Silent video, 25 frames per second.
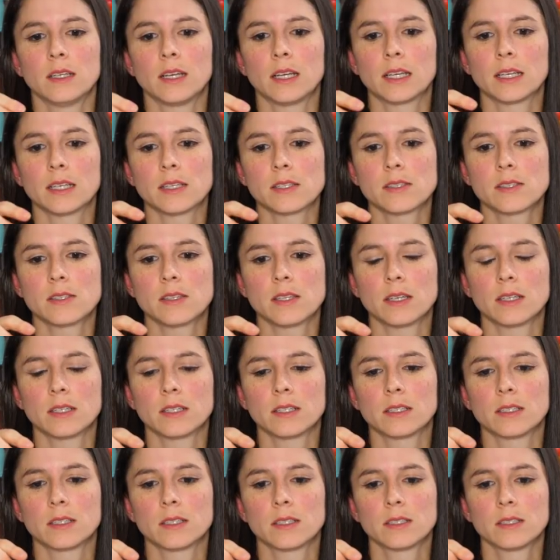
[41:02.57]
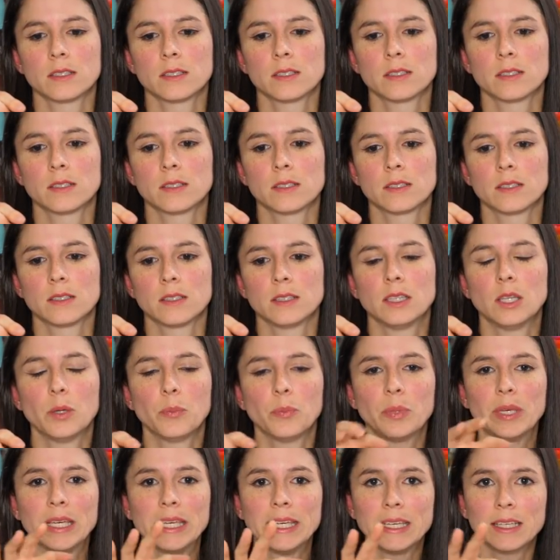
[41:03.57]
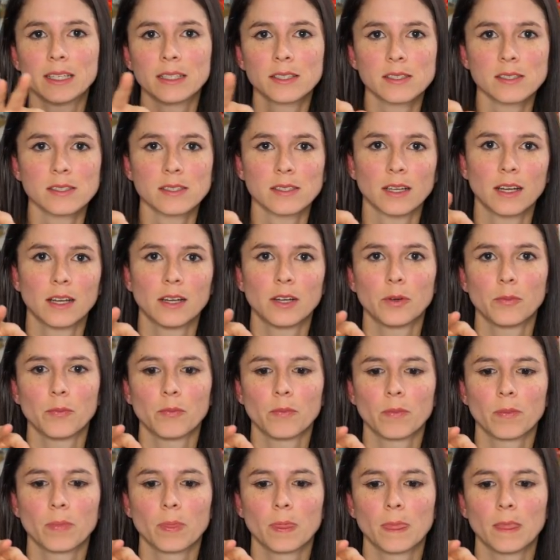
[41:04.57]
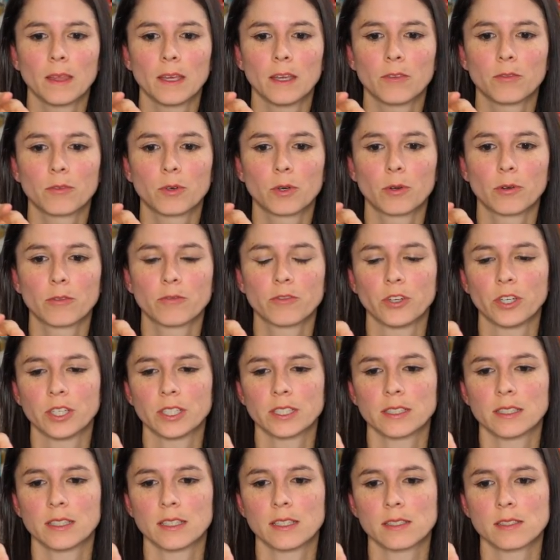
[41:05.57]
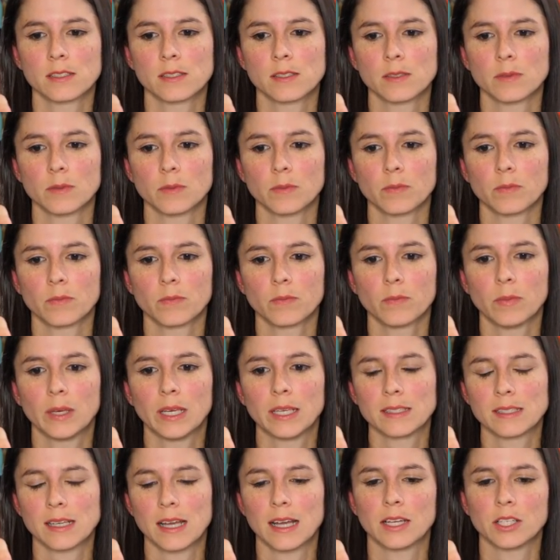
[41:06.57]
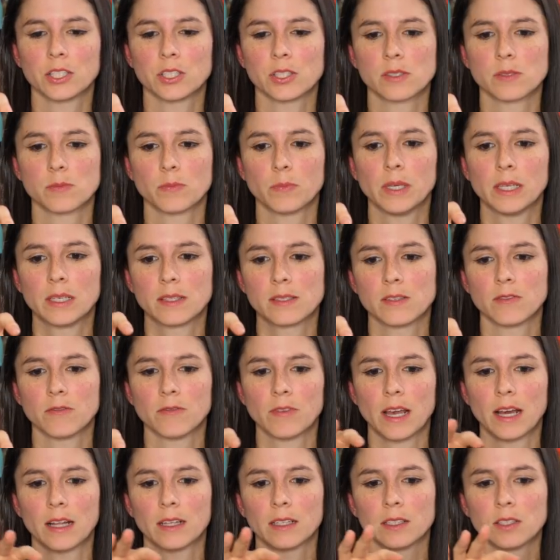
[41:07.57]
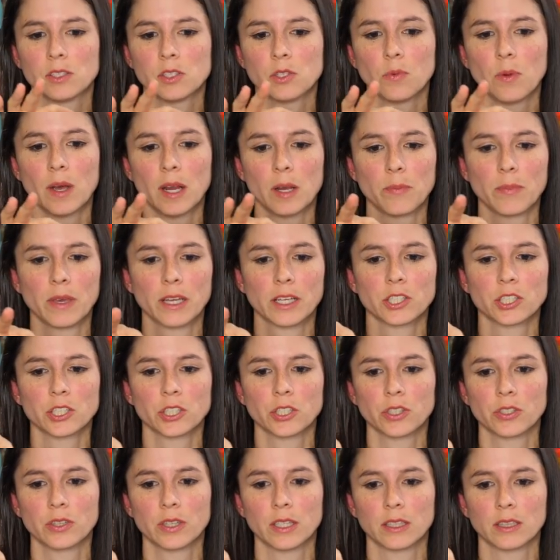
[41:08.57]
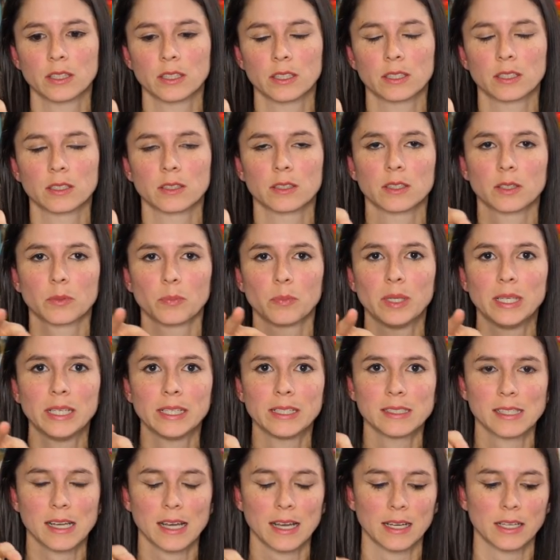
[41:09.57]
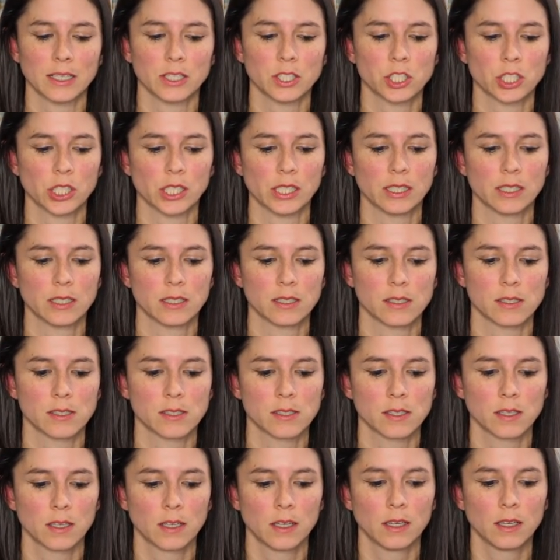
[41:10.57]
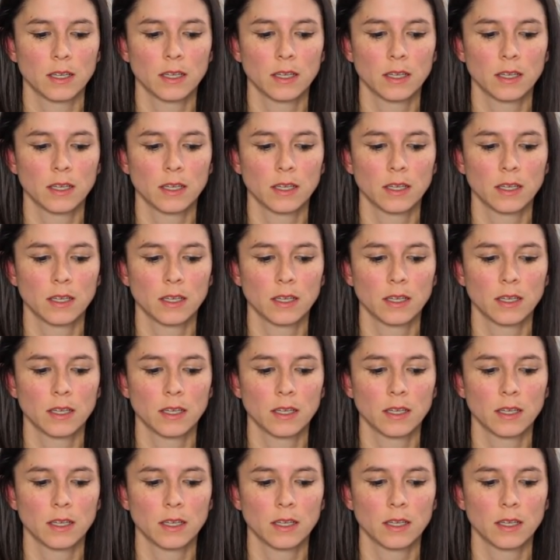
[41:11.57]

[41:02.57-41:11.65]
I guess the, the peaks, um, if we're referring to this pinked edge as peaks and valleys, you want to make sure that the, the peaked edge is